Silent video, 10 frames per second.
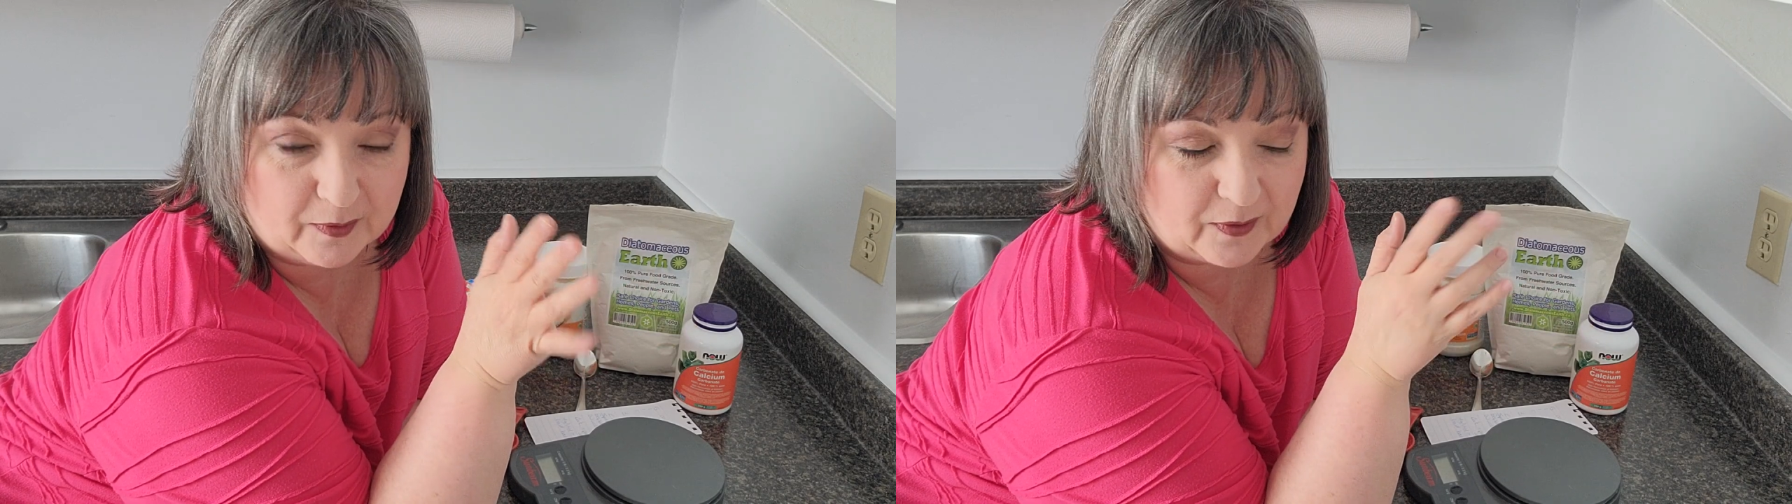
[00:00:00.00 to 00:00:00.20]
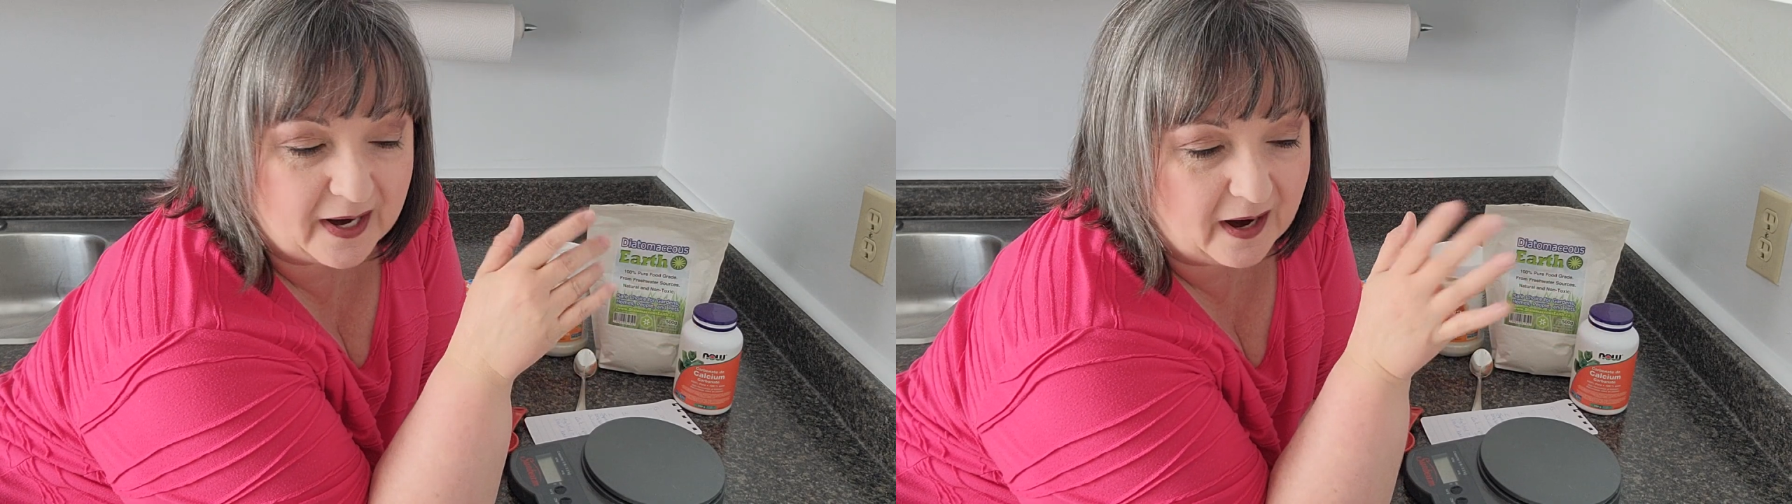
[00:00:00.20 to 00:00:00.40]

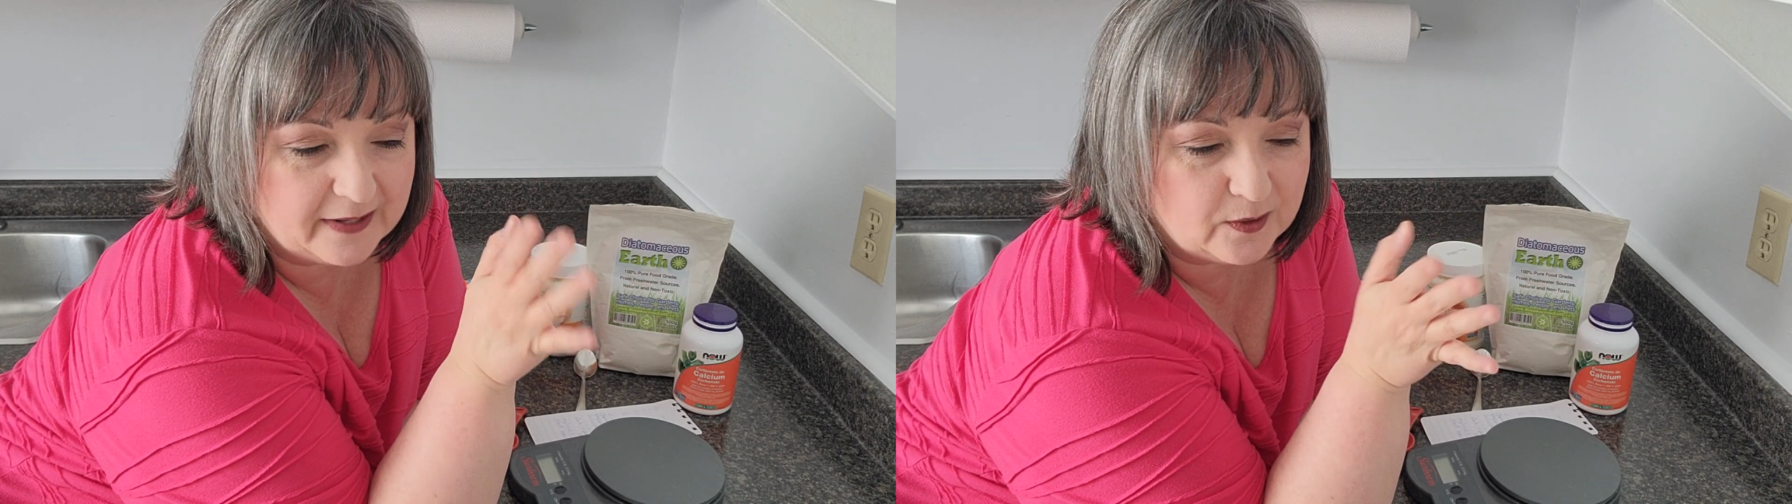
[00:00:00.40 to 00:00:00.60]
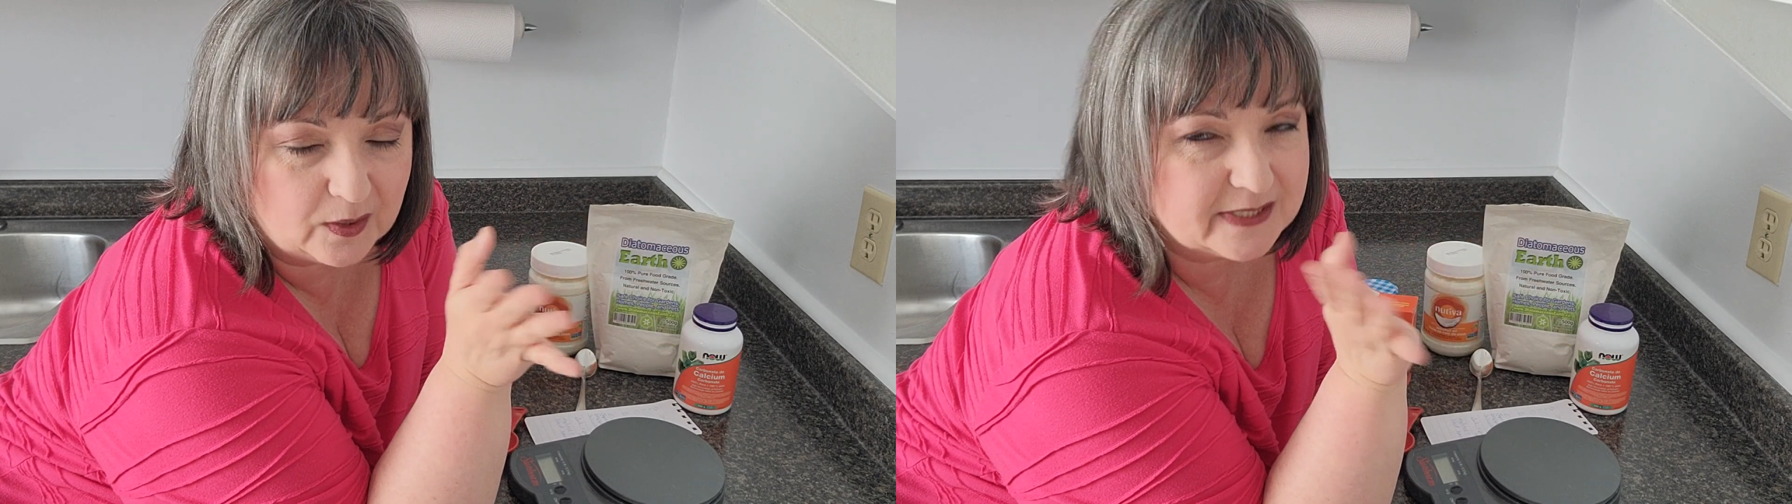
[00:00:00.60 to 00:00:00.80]
Okay, I
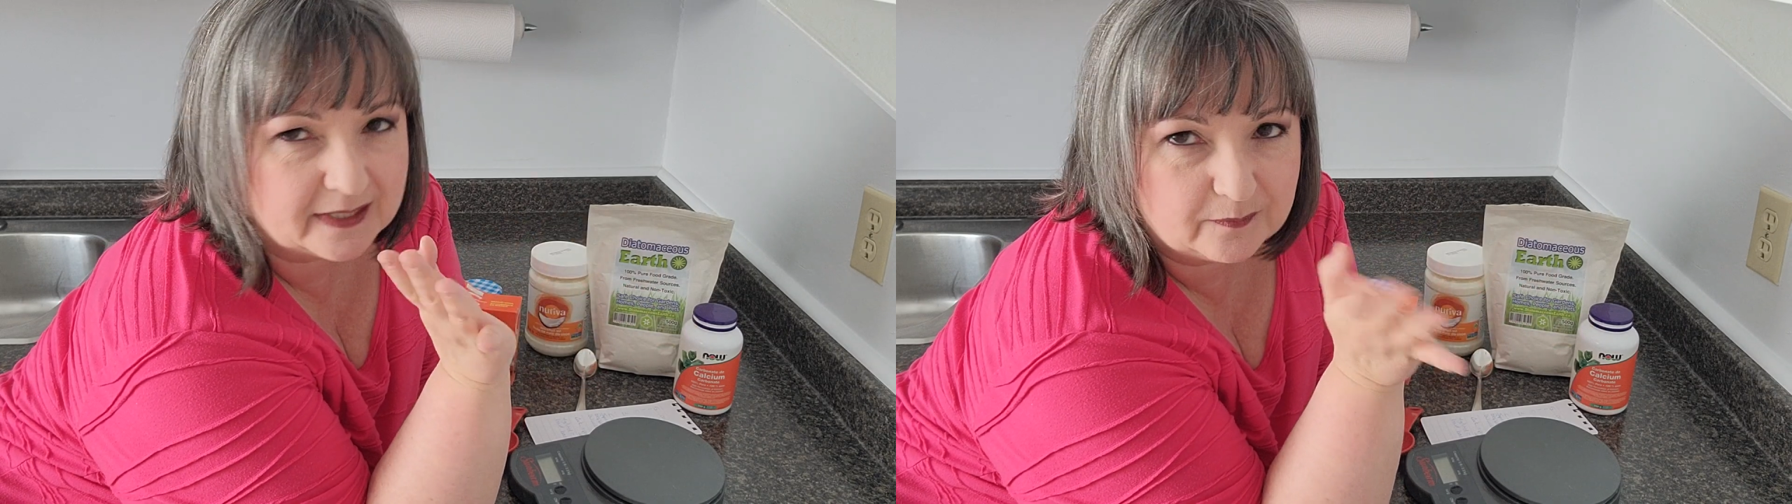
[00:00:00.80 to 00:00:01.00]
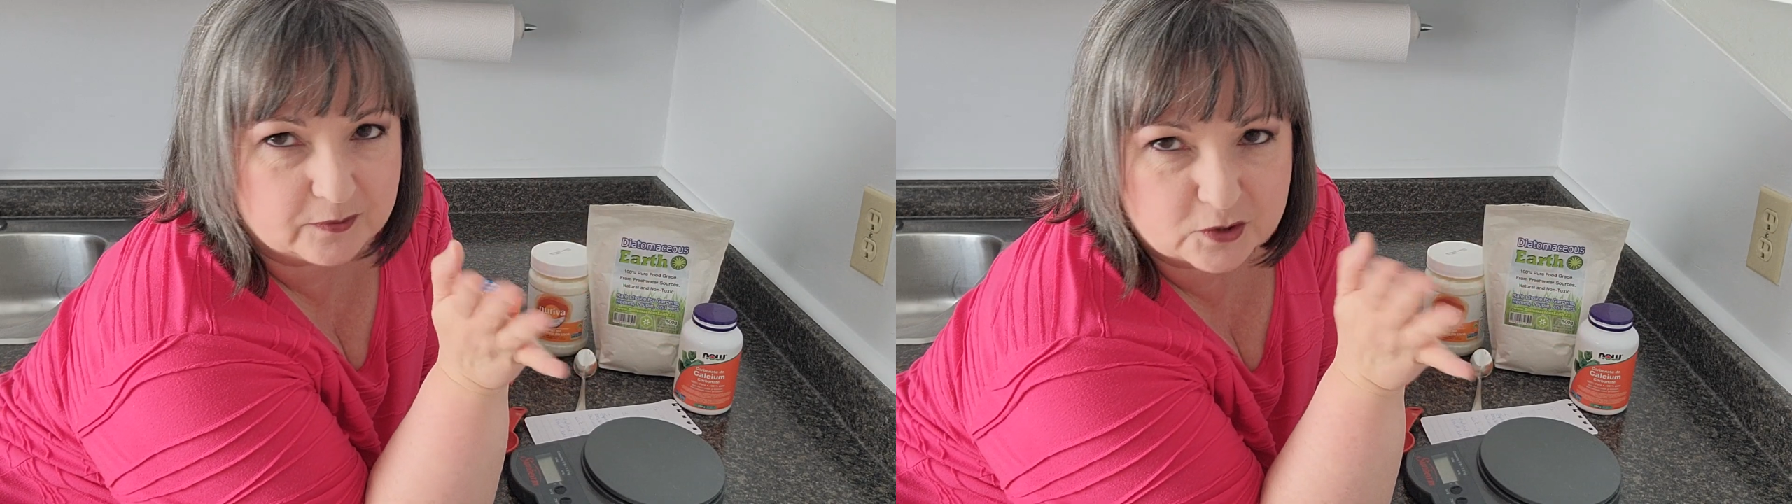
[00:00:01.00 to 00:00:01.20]
know I
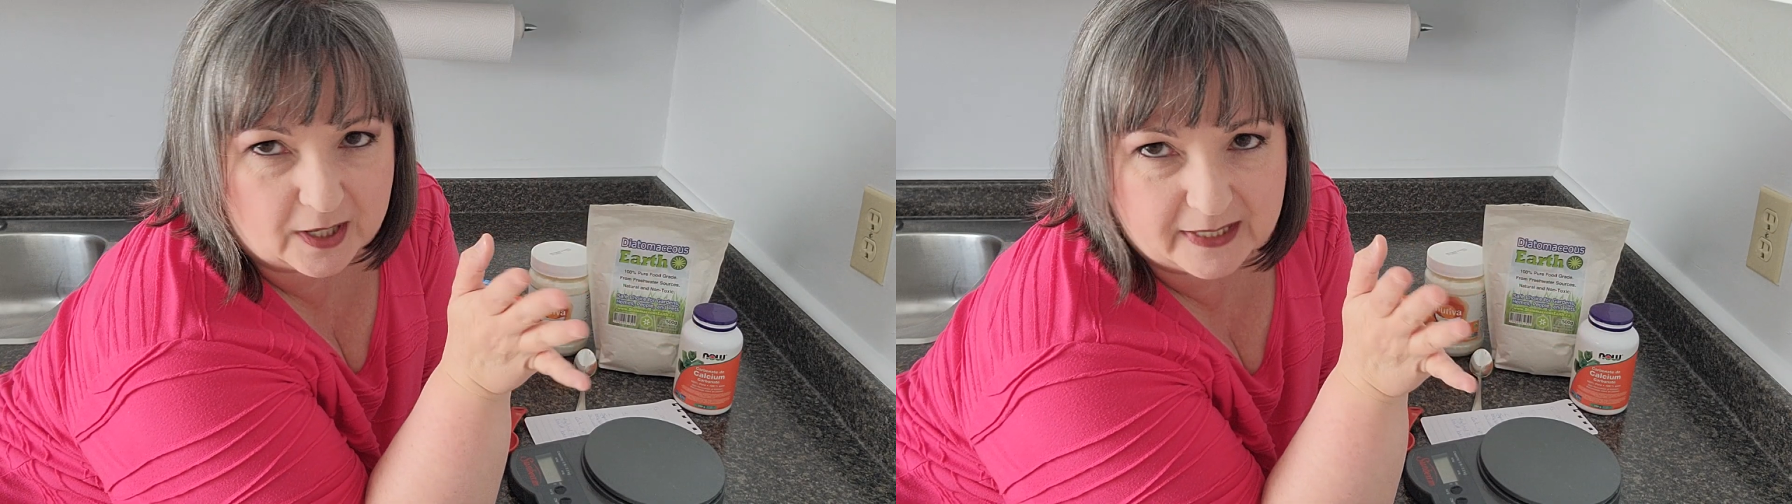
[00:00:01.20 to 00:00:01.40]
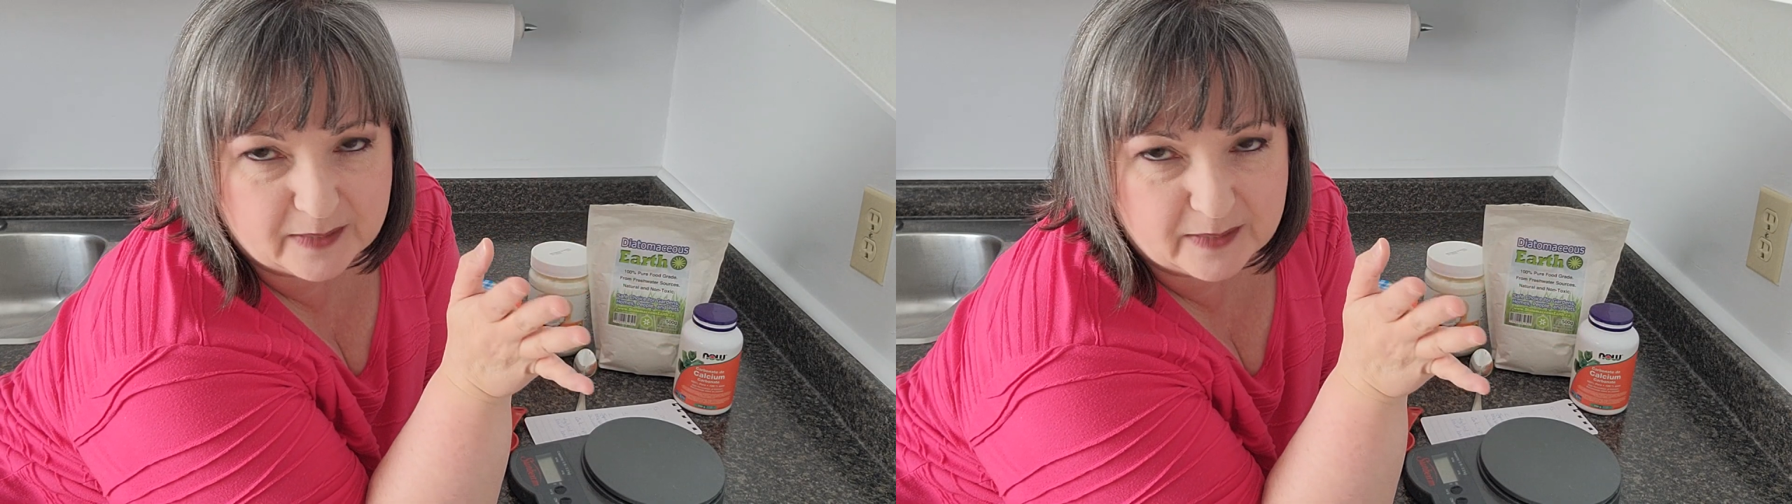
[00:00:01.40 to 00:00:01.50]
said I'm gonna try and